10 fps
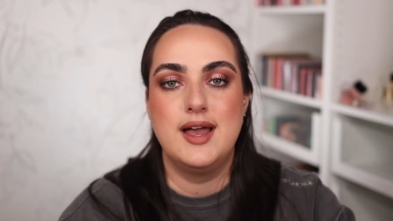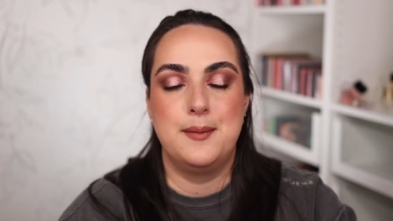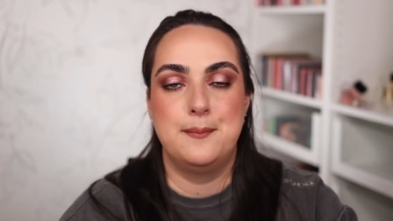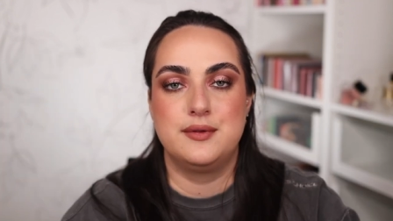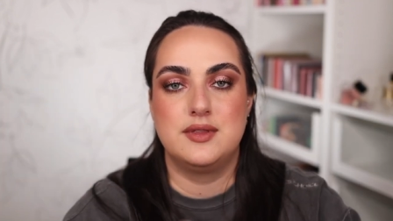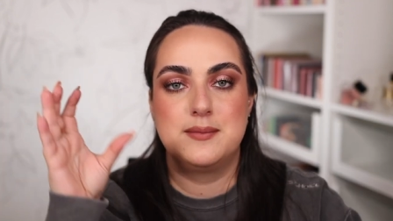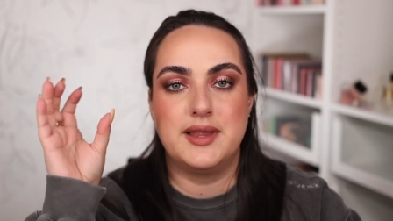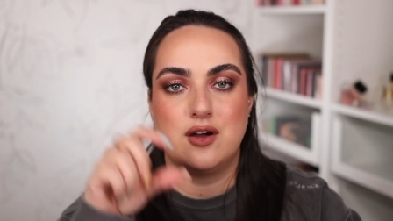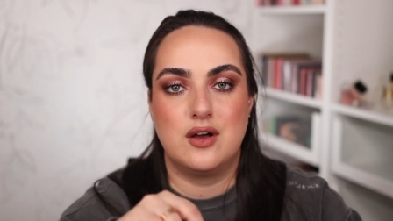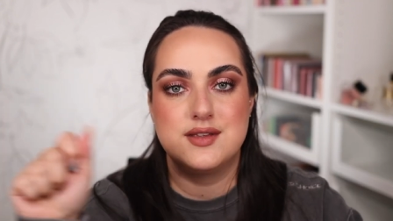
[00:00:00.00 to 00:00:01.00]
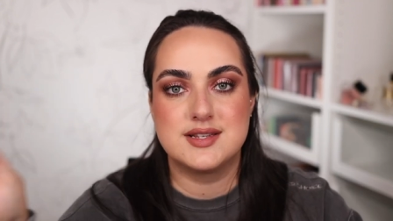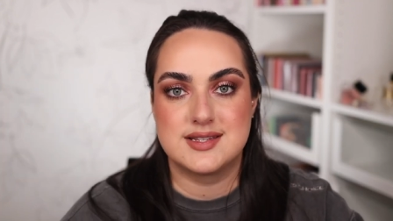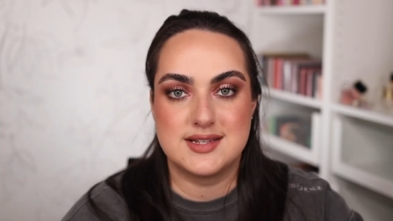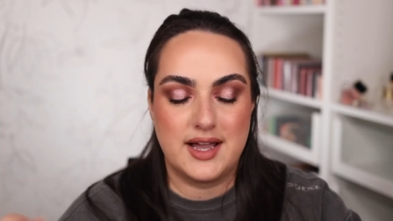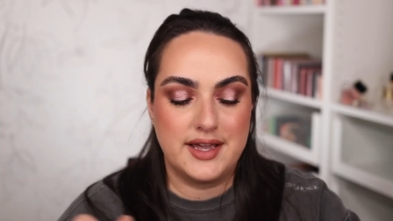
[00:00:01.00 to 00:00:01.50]
and put them like on the
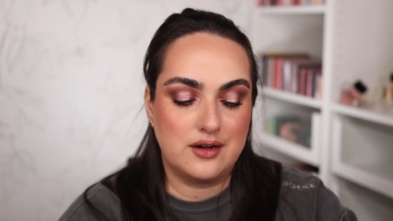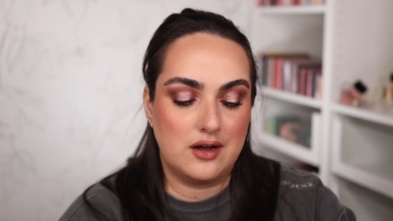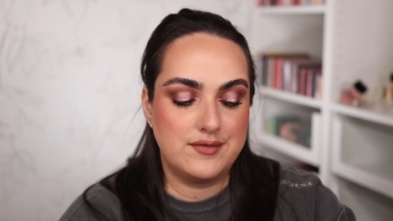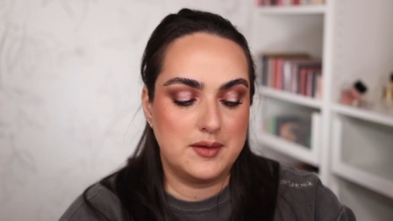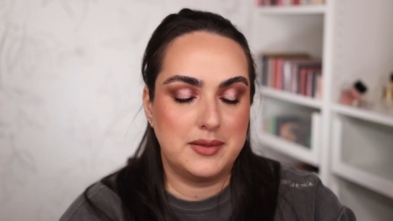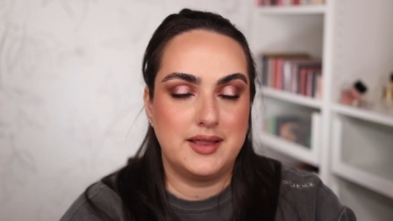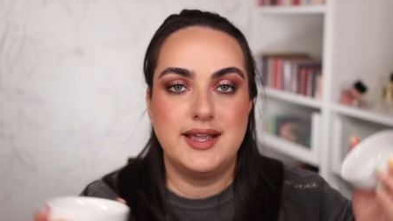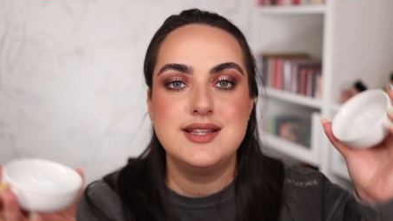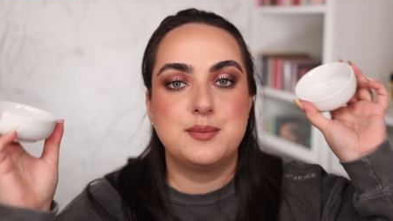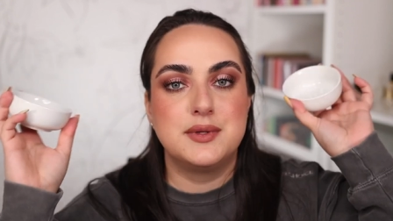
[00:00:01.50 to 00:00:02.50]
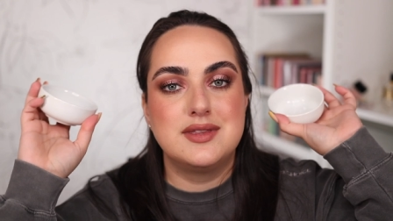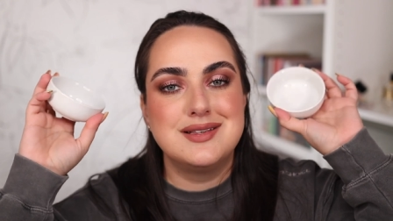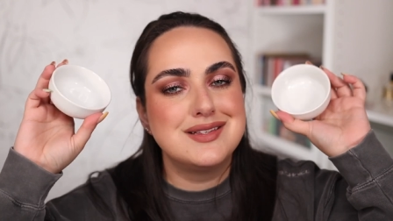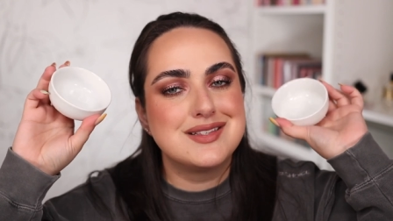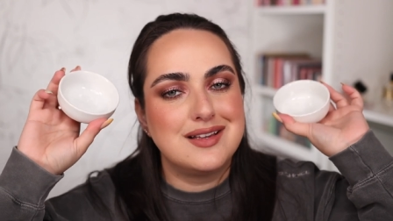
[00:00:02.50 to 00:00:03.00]
side of the plate, but
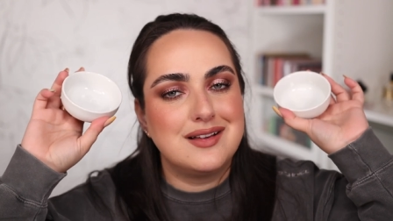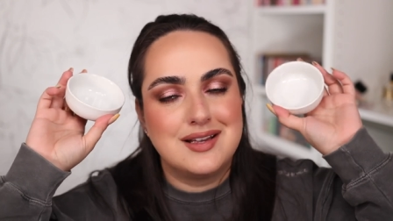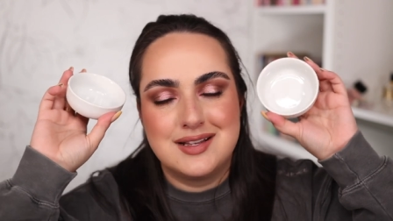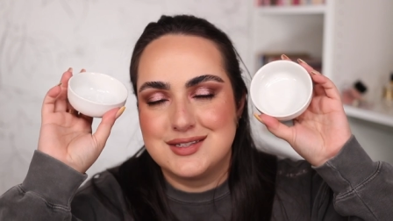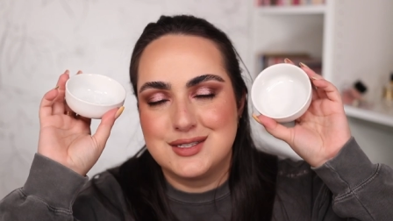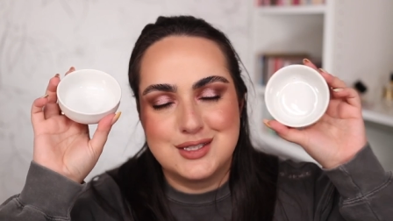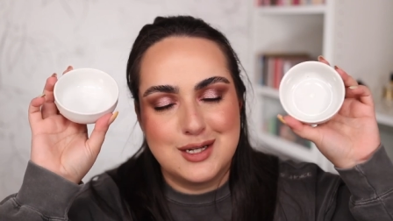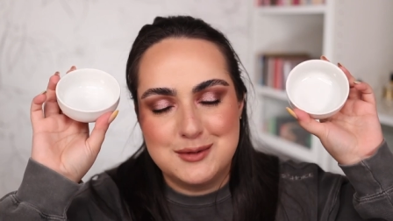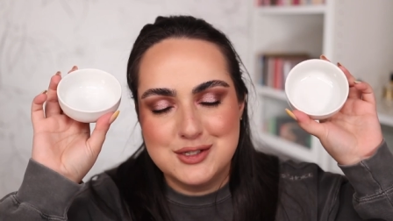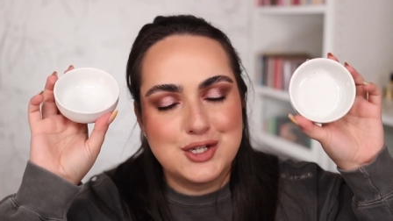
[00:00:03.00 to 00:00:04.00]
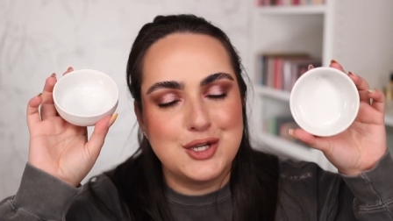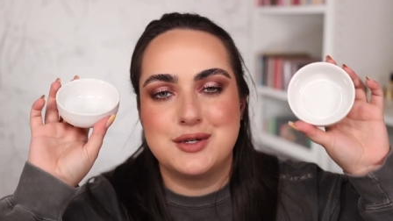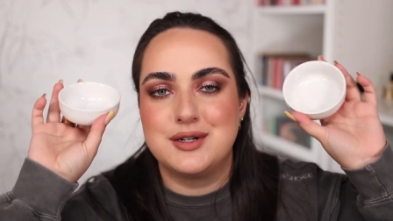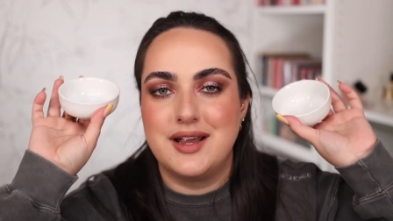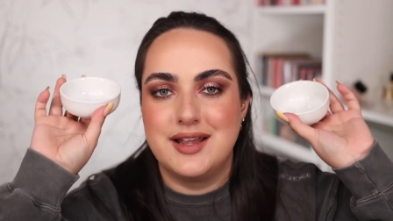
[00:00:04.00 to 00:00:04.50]
this is so, much
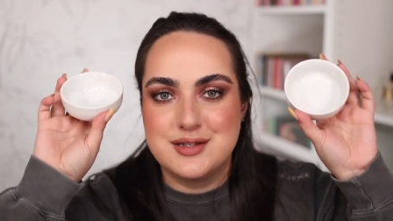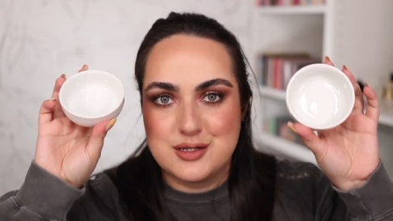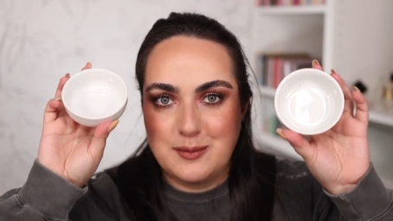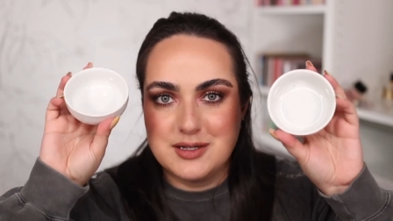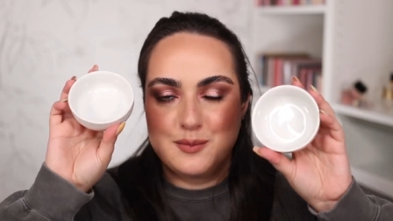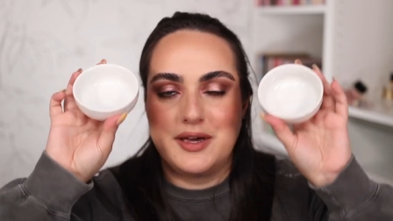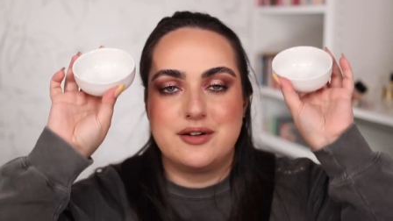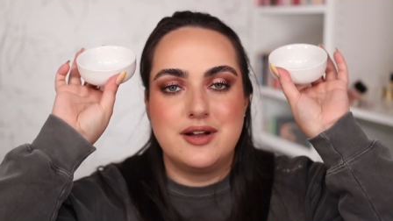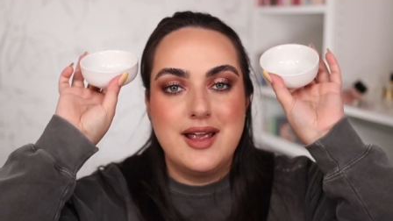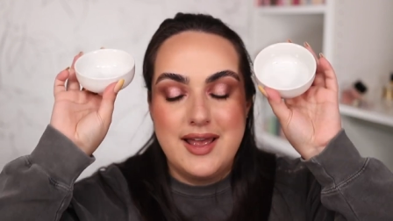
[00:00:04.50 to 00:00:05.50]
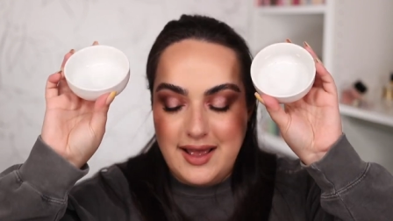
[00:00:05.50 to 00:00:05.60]
cuter and so much better.